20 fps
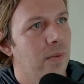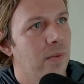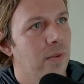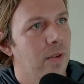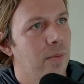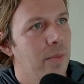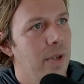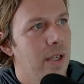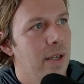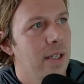
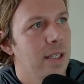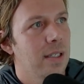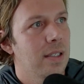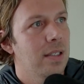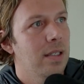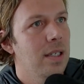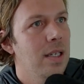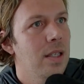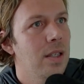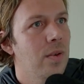for me. You can
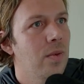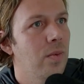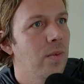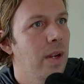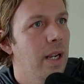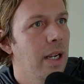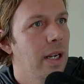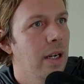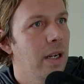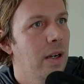see the
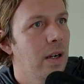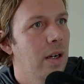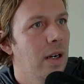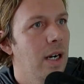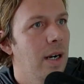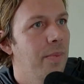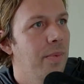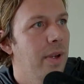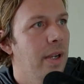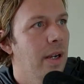ring
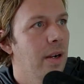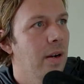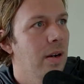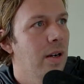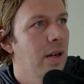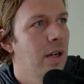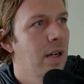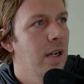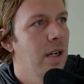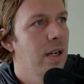up
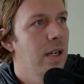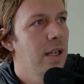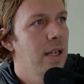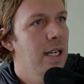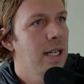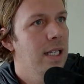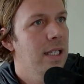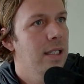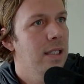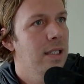here.
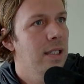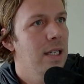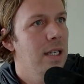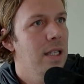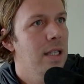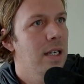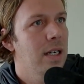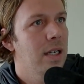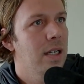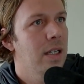You can see
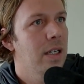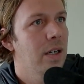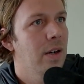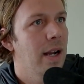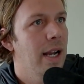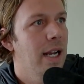the clear